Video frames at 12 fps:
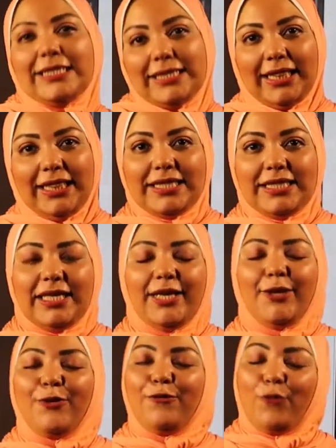said the
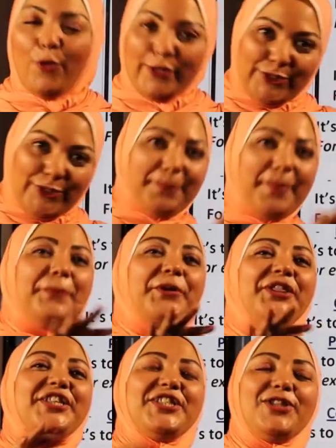sea. Of course, you
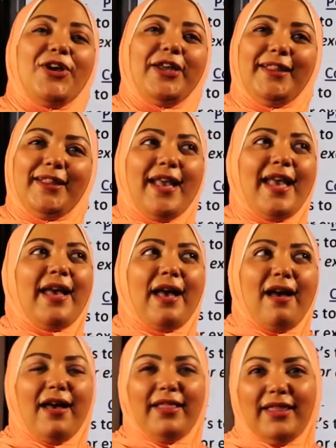remember this line.
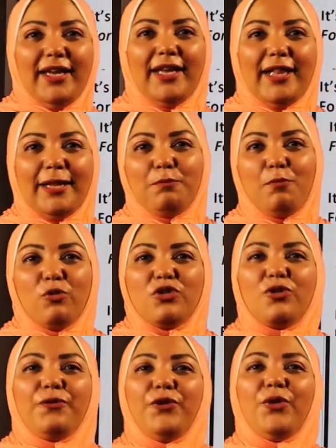I think that
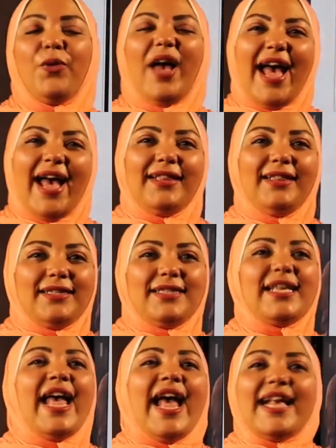most of you had
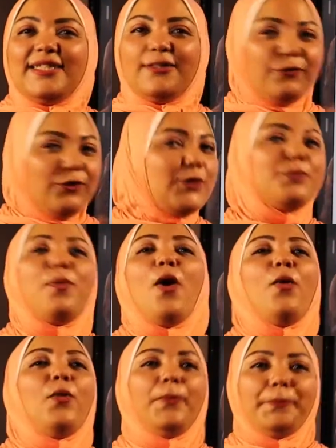this as the first
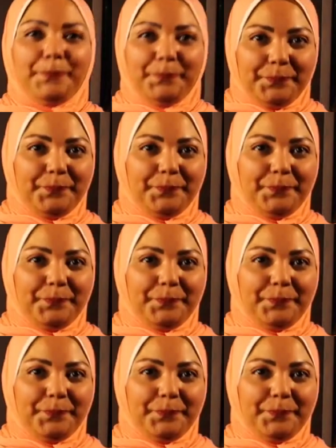poem,